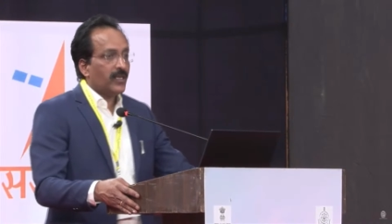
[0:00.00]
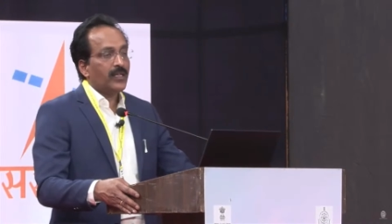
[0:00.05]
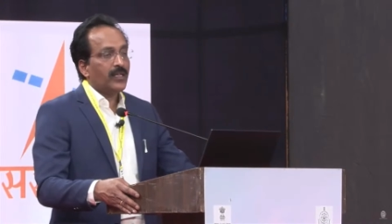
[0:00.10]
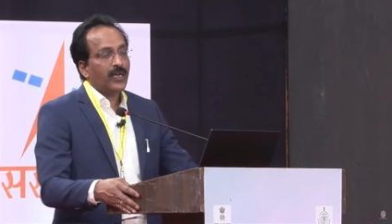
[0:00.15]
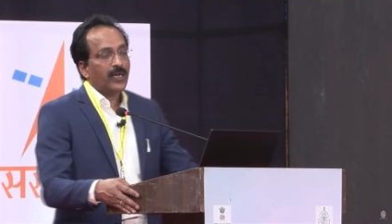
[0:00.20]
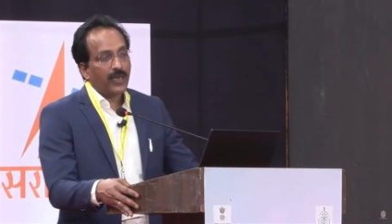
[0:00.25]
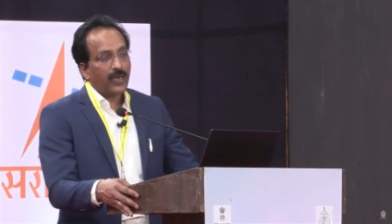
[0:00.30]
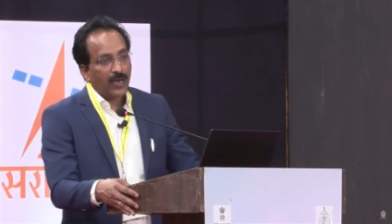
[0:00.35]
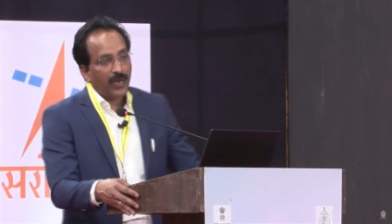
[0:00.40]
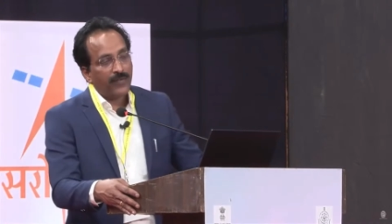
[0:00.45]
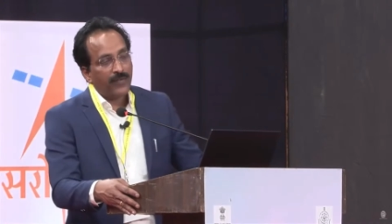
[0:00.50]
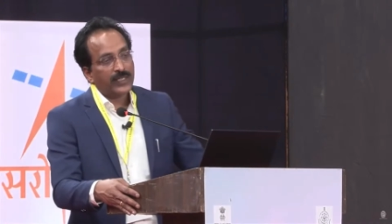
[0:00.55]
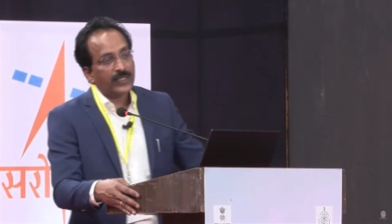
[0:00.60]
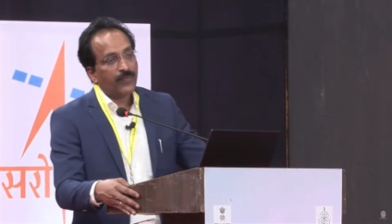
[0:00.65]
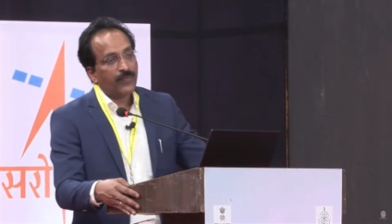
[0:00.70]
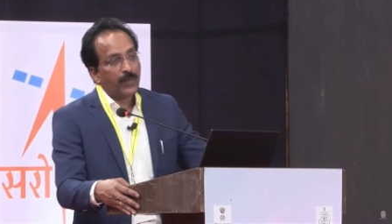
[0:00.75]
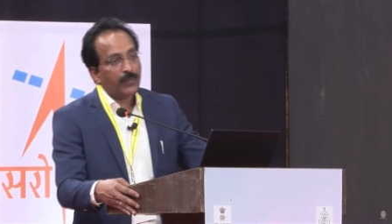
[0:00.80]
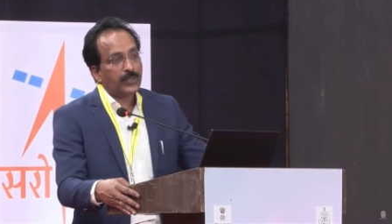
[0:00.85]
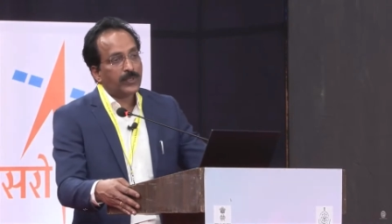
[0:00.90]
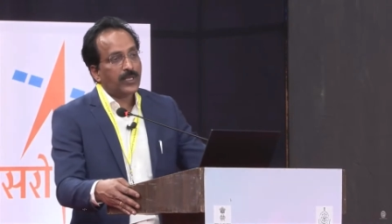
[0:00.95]
They have a
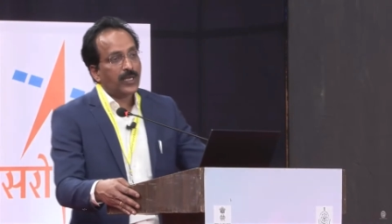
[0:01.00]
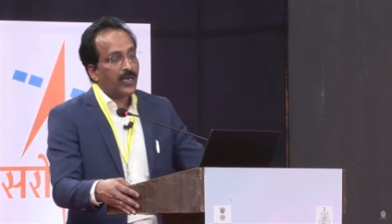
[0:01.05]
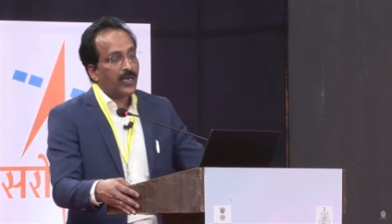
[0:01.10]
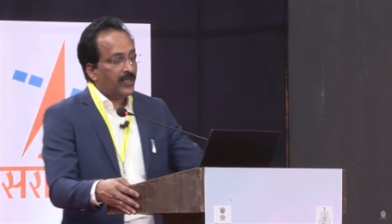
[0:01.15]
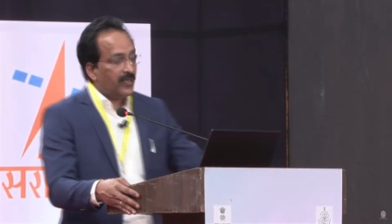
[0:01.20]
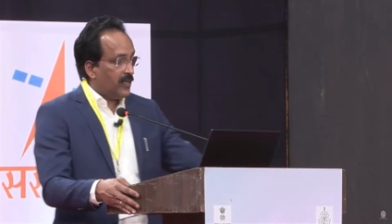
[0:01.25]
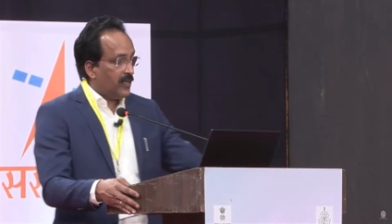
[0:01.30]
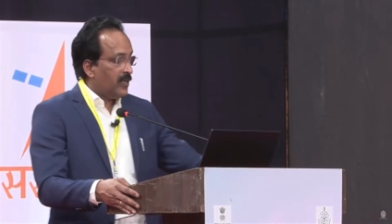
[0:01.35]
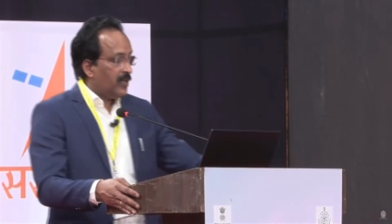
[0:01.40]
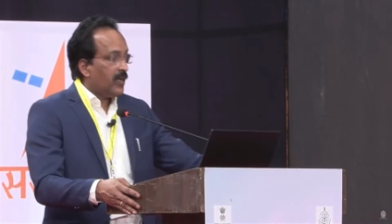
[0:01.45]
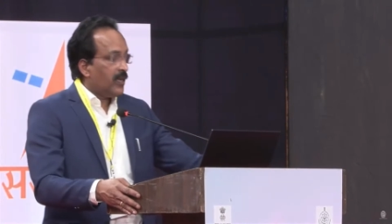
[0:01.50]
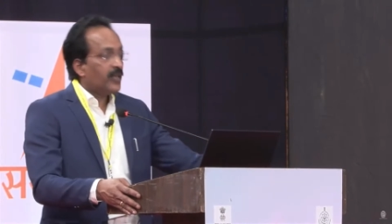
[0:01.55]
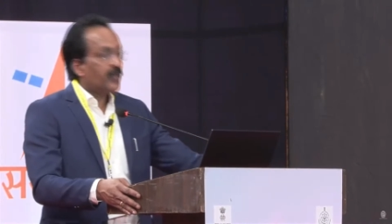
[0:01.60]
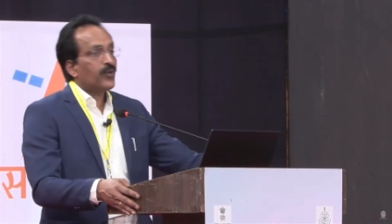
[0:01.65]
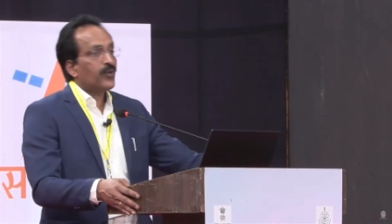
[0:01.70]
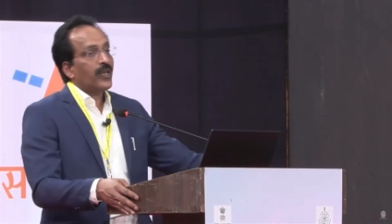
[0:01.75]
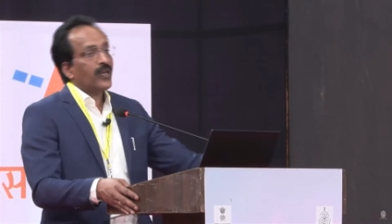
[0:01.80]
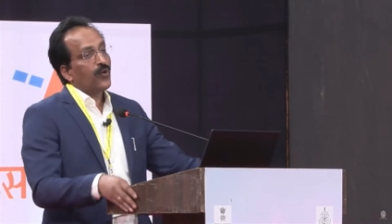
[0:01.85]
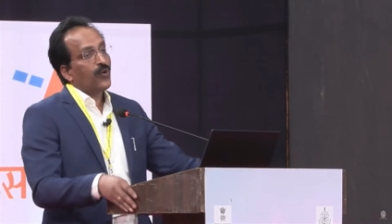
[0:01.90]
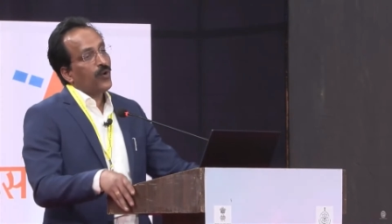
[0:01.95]
website,
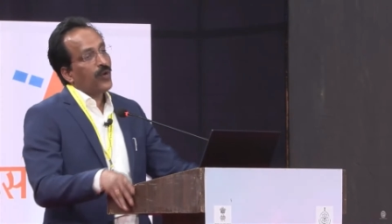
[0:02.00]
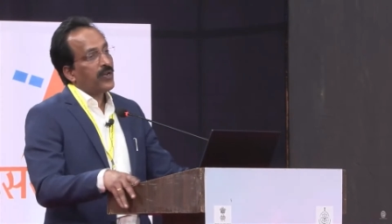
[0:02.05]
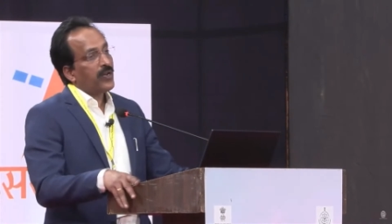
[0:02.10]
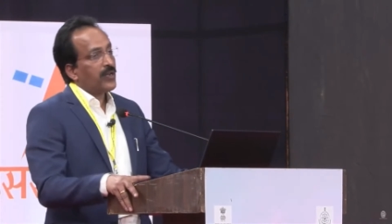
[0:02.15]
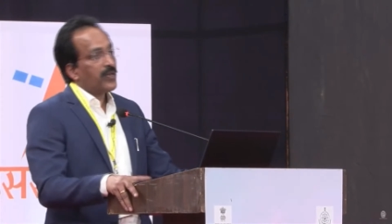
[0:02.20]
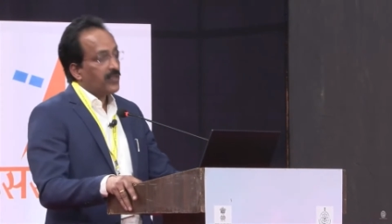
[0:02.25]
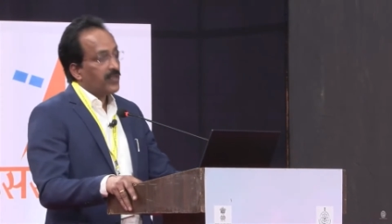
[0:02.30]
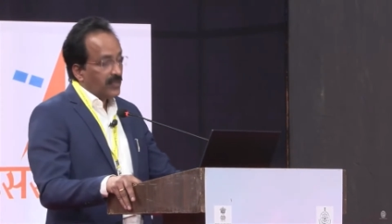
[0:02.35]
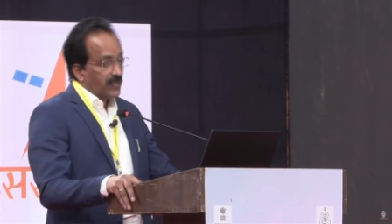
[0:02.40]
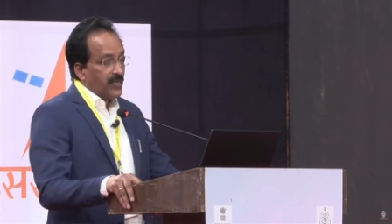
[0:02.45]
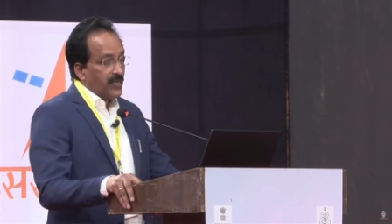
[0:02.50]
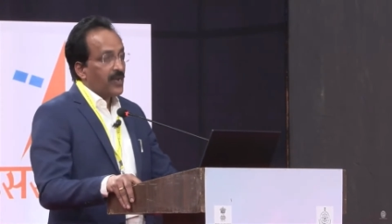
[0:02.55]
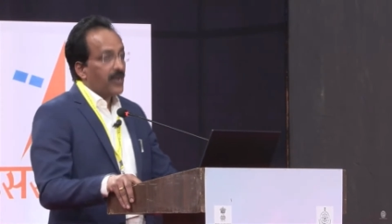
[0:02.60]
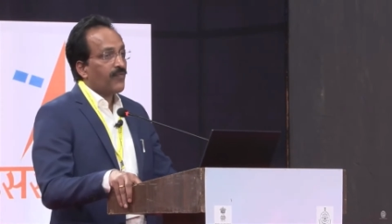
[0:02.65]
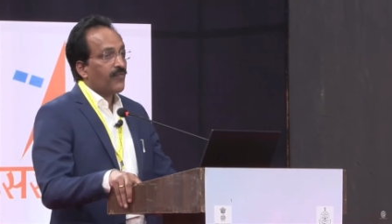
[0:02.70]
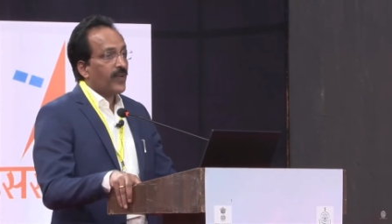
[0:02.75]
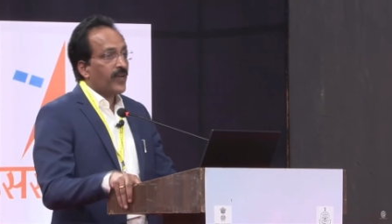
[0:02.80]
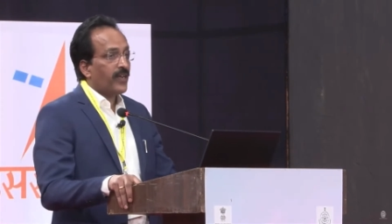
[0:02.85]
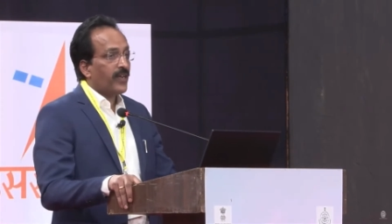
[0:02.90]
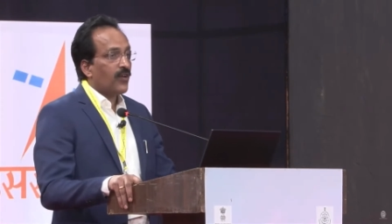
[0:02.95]
and you can go and register
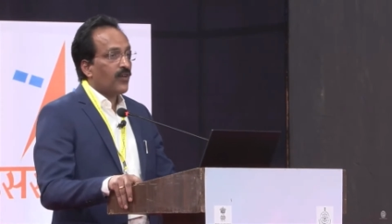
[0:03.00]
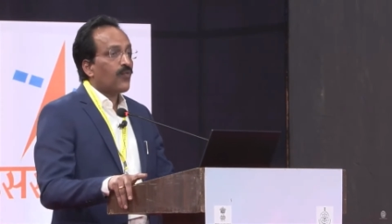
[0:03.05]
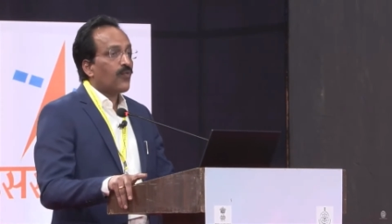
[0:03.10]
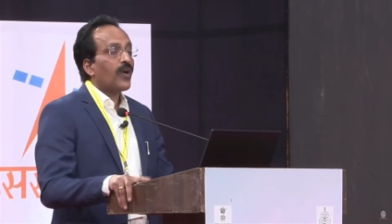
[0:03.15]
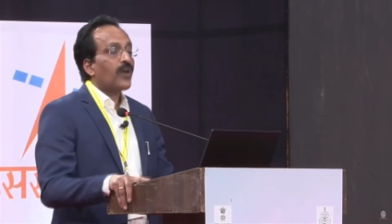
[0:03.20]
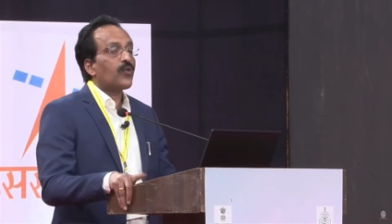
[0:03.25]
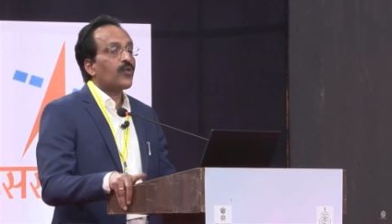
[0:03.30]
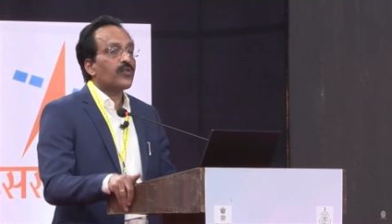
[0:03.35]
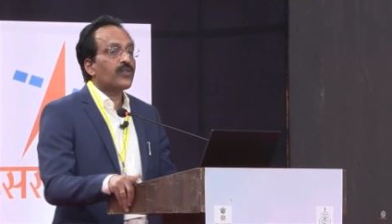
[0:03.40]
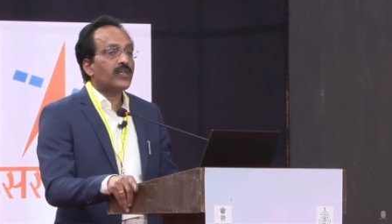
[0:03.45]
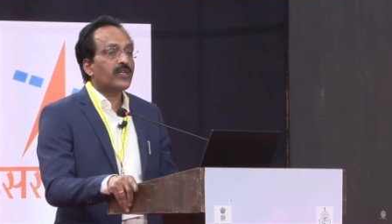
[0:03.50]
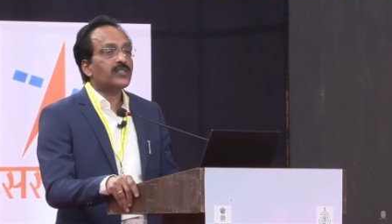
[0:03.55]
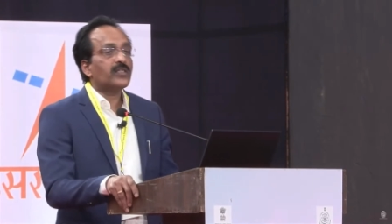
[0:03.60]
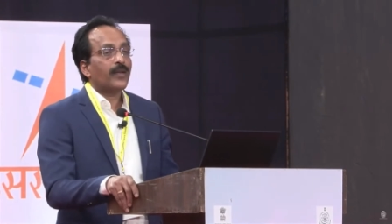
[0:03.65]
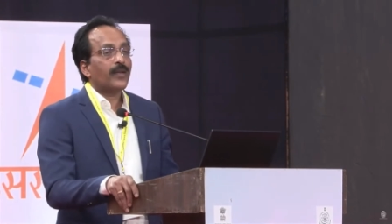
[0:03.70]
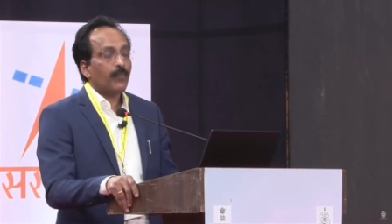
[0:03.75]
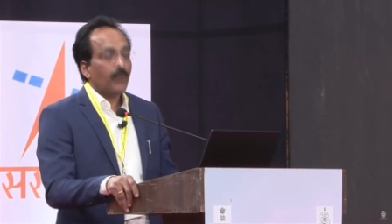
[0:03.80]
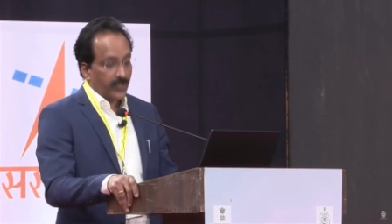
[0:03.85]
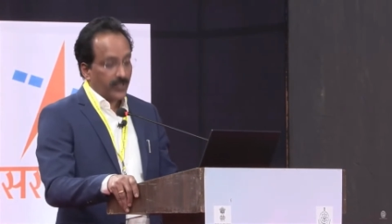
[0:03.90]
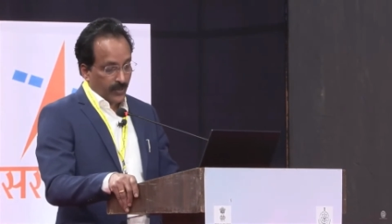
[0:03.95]
and find out what all
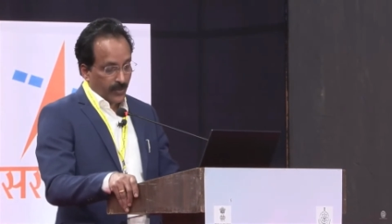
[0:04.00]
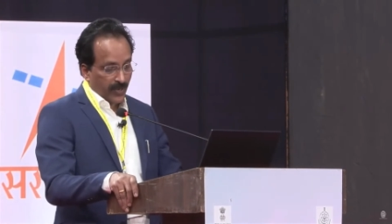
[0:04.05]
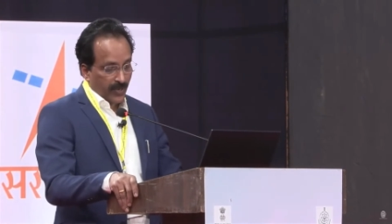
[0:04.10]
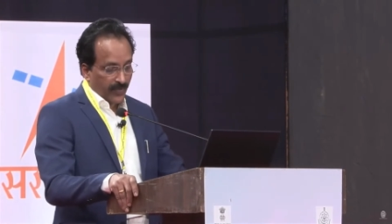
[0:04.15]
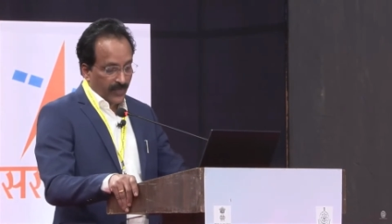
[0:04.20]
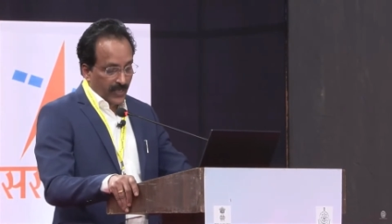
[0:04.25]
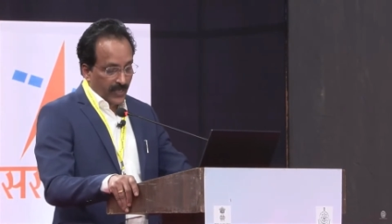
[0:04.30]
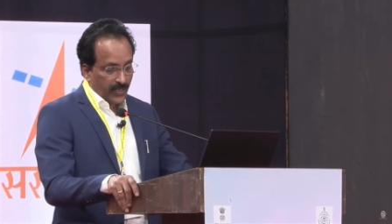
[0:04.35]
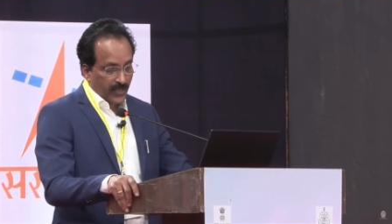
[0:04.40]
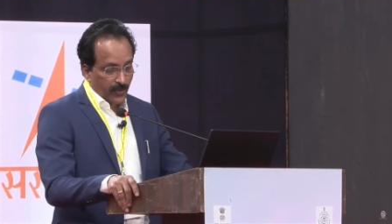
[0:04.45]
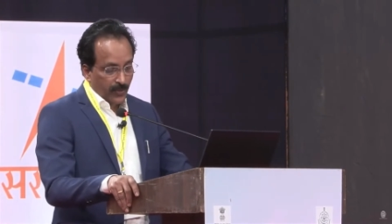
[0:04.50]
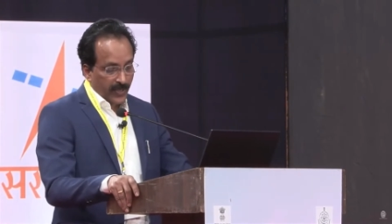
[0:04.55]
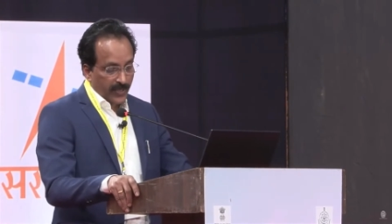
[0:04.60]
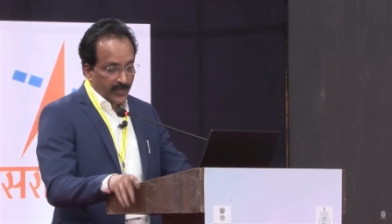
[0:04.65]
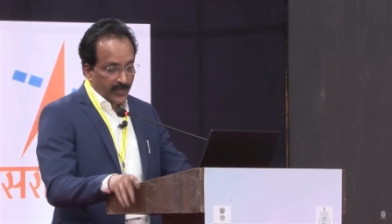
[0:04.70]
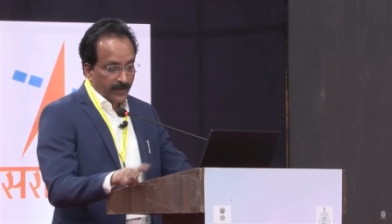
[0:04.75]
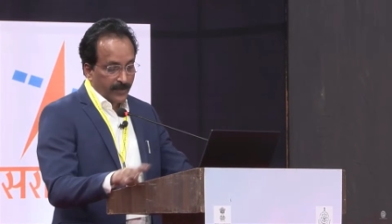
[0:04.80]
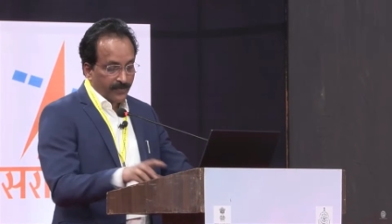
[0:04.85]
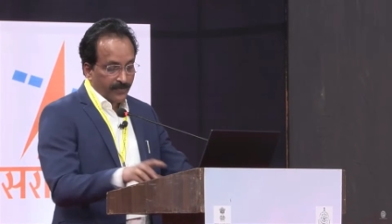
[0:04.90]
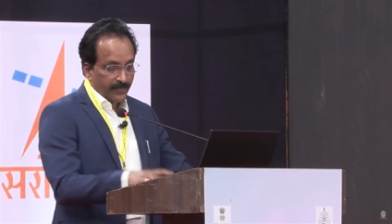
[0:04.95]
things are possible with
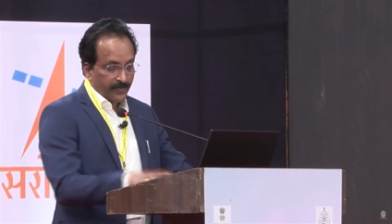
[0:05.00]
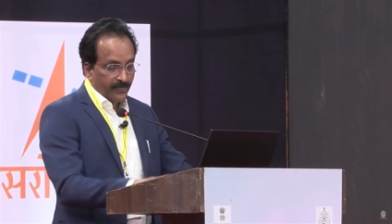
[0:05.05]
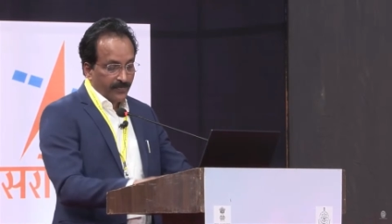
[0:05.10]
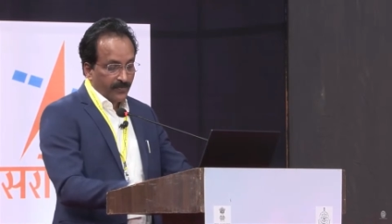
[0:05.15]
InSpace.